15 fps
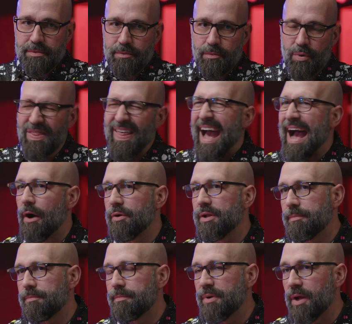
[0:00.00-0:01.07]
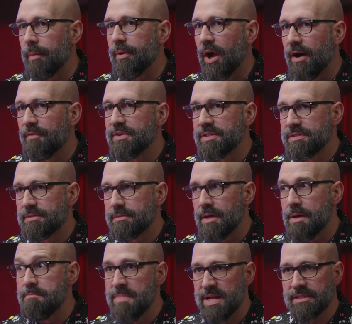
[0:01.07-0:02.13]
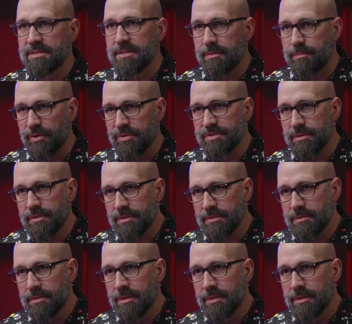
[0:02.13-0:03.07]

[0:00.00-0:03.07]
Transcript: without it coming off as immensely personal.